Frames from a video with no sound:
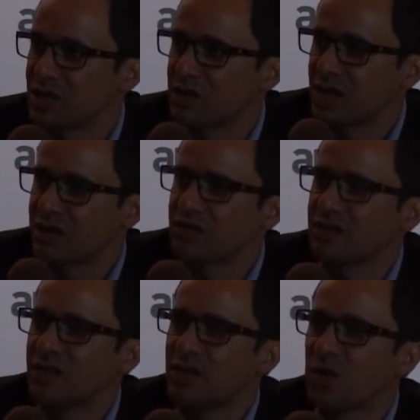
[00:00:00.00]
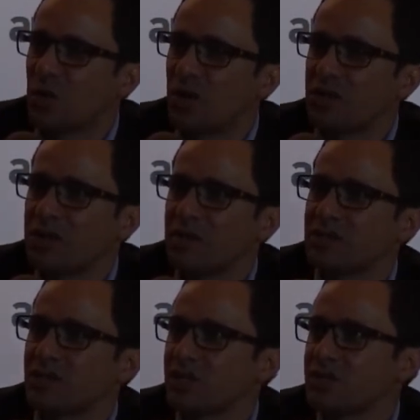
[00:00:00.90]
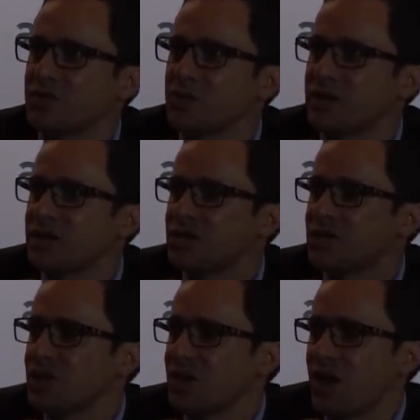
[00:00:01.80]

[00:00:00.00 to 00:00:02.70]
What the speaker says: now that what they basically do is